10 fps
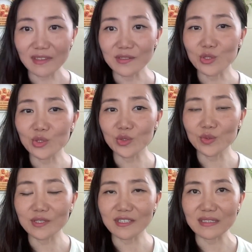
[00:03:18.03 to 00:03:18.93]
This
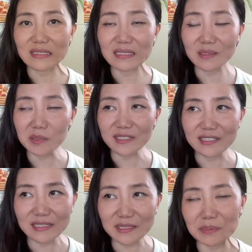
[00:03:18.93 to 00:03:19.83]
juice is deeply,
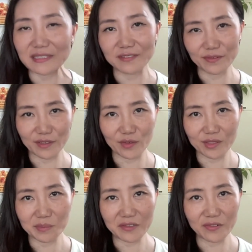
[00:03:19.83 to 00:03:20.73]
deeply
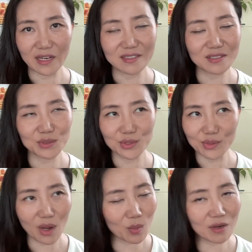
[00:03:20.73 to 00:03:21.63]
flavored, my friend. You do
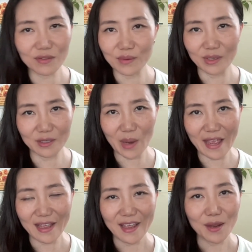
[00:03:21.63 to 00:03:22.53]
not want to throw it
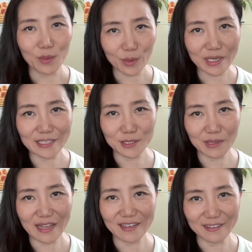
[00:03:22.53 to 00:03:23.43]
away. We will get to
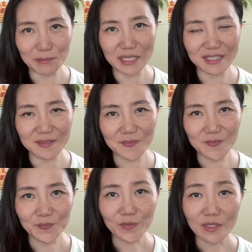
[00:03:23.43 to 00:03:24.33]
that in a minute.
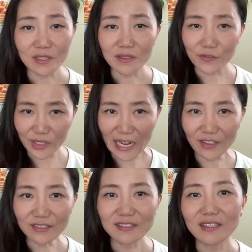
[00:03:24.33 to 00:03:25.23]
For now,